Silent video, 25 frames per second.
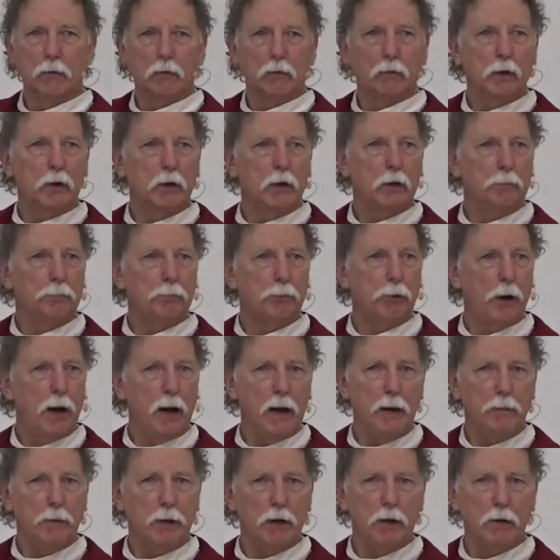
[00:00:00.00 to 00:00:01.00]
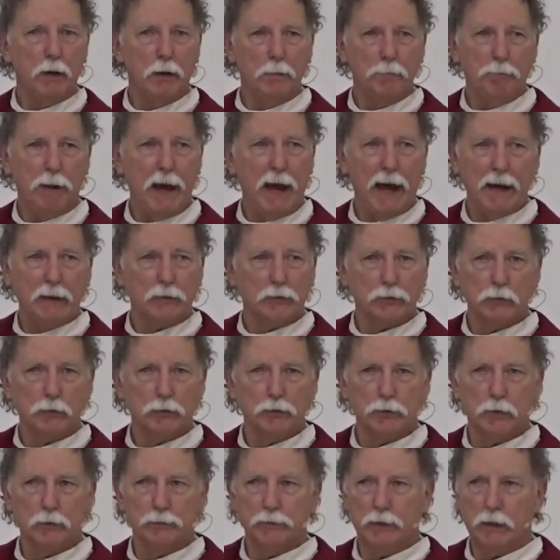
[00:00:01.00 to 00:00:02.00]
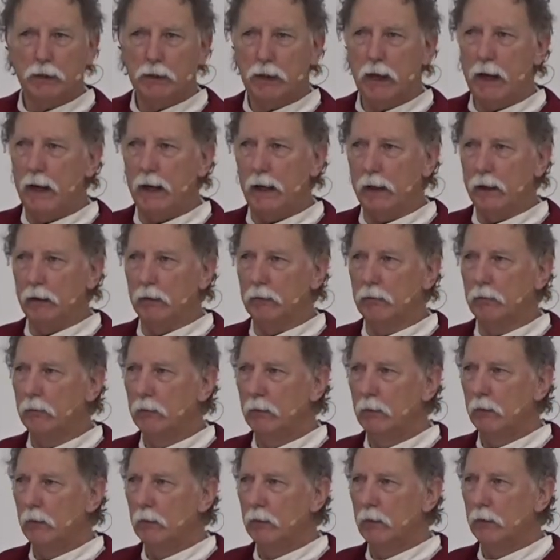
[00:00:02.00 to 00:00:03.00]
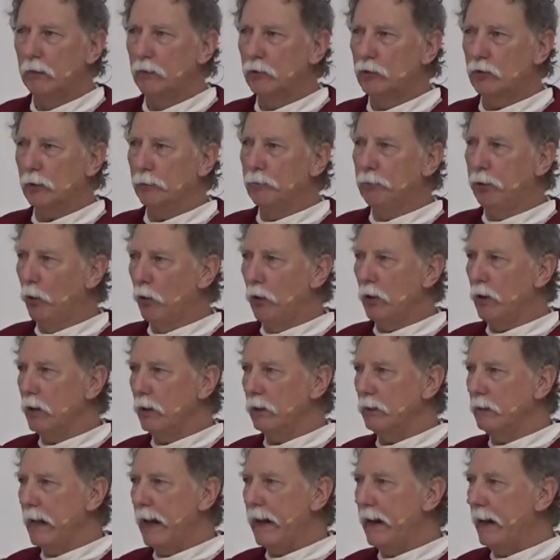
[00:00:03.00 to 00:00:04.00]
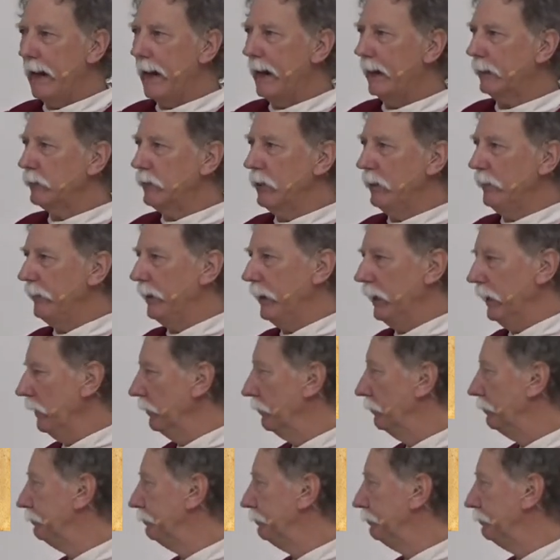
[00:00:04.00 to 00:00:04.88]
one of the primary pastors of the day, supported that activity.